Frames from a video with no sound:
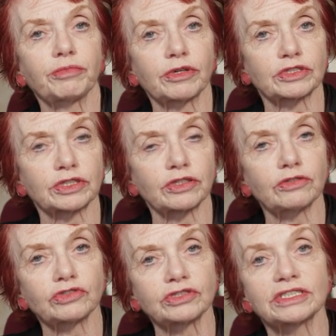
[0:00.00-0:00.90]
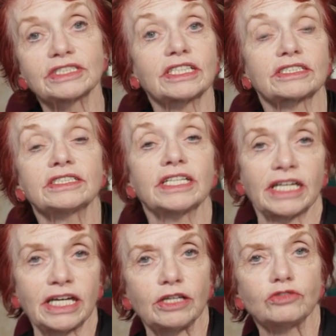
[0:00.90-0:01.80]
the persecution, doesn't
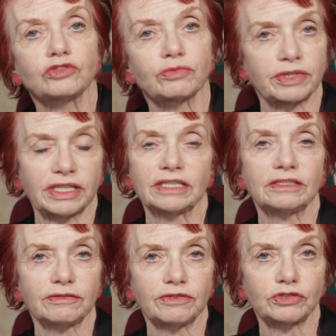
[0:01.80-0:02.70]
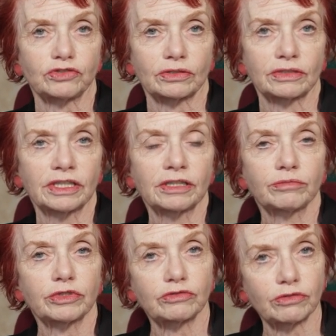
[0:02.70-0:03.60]
age with the individual
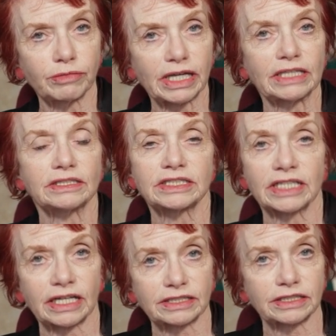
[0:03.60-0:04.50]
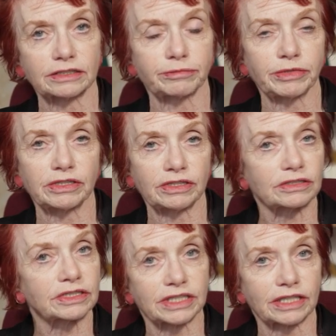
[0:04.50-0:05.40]
but remains as
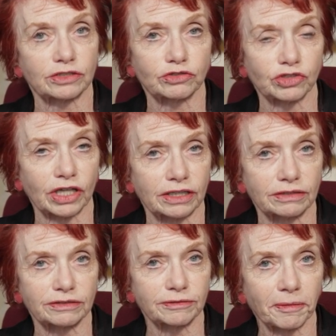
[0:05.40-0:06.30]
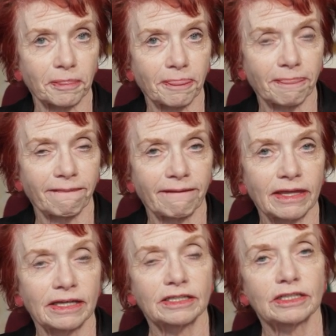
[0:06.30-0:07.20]
experienced as a child.
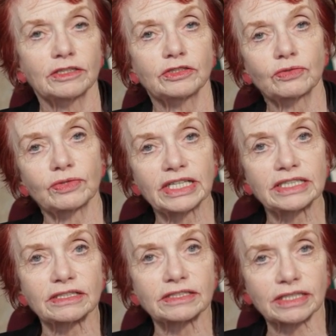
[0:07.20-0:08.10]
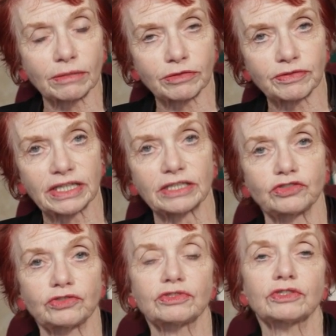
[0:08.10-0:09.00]
So these are some of the
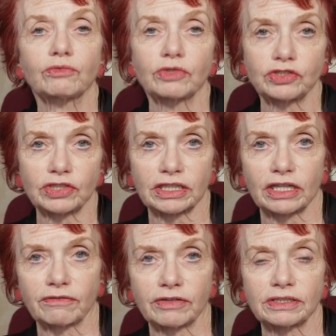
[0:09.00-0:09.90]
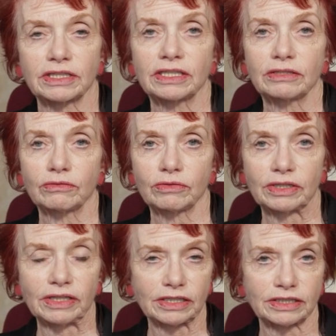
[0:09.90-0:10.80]
issues which are covered
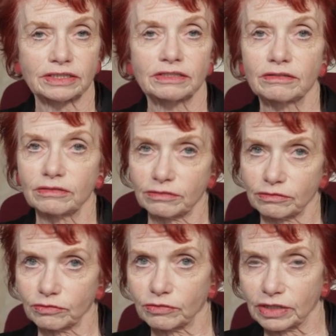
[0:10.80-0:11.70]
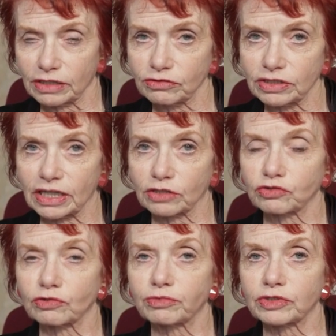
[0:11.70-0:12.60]
in this
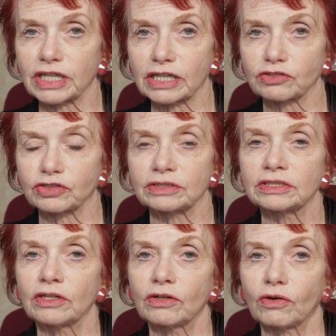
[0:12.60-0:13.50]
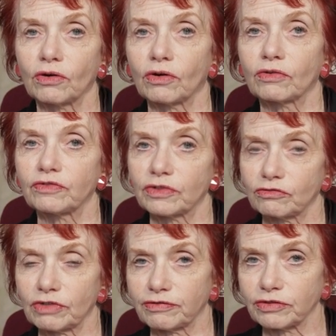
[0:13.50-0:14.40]
international protection of
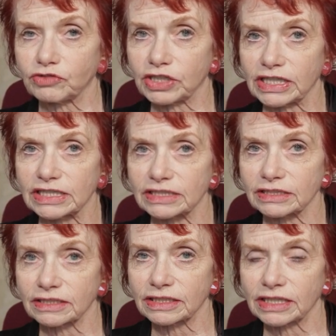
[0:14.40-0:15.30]
refugees,